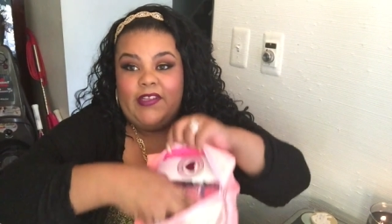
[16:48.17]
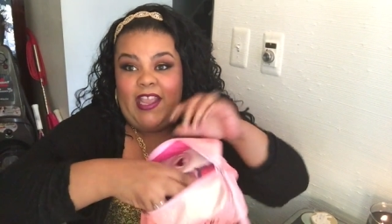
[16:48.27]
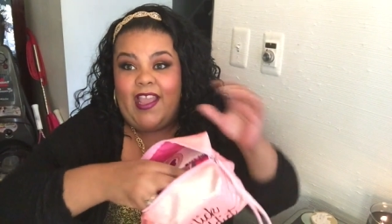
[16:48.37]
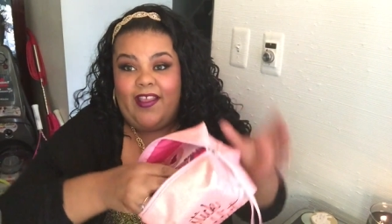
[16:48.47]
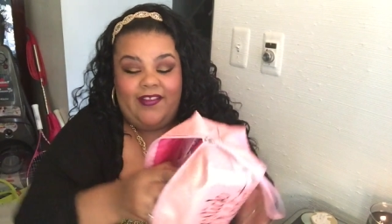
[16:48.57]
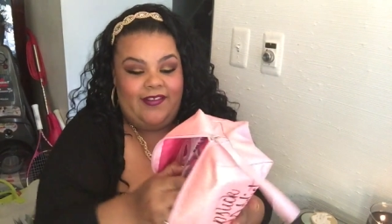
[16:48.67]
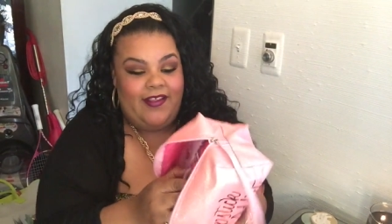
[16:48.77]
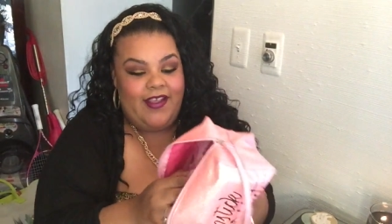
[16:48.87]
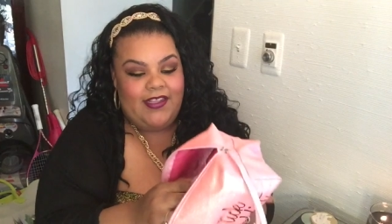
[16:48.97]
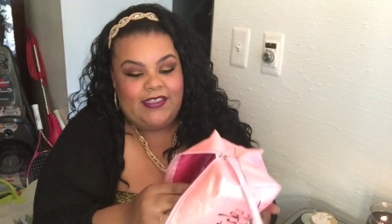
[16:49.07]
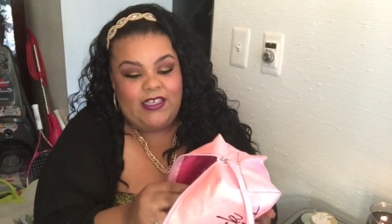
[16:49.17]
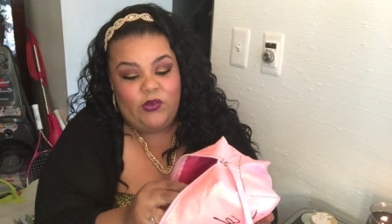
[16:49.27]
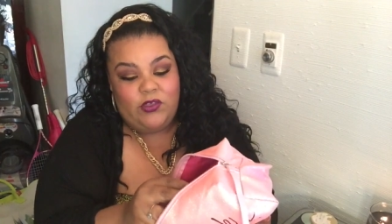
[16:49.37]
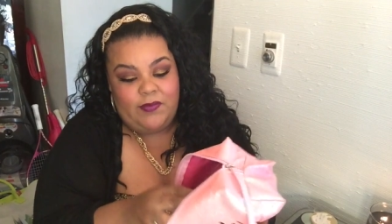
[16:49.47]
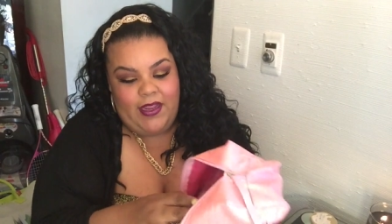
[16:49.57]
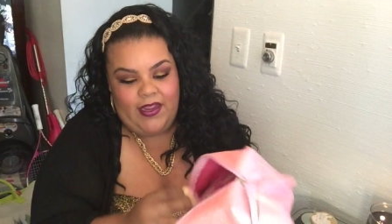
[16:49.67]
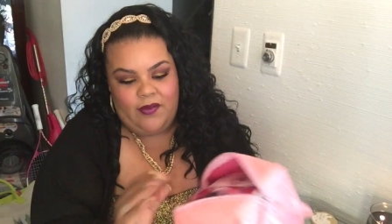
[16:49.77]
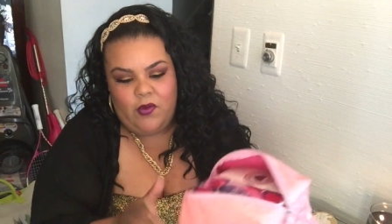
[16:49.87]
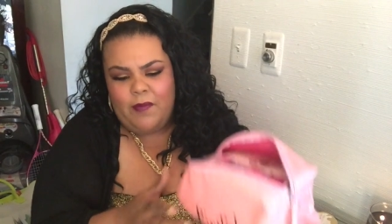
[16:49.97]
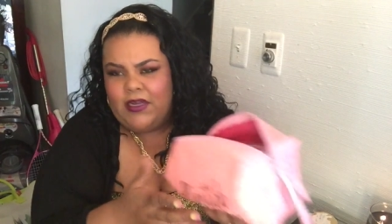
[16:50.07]
yeah. It's a huge
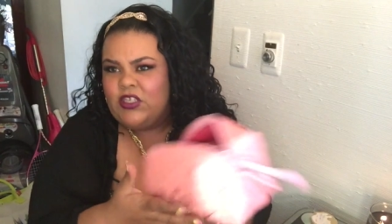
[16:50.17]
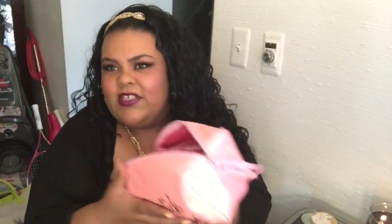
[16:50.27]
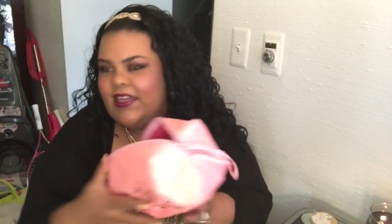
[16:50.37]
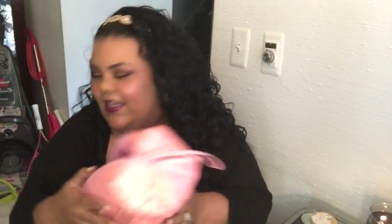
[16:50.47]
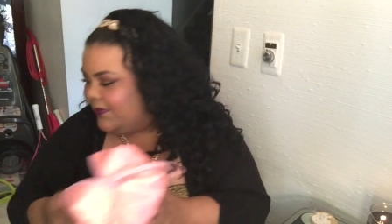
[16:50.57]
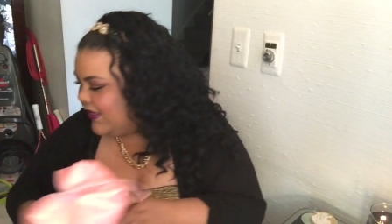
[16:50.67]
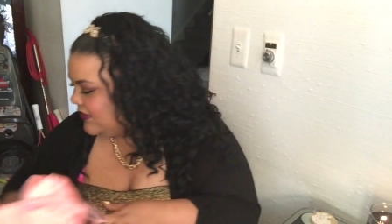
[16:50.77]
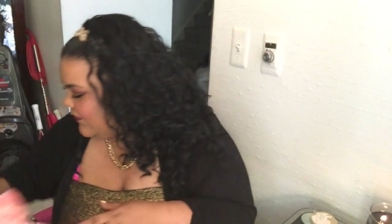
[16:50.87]
bag. Well, I'm just going to keep that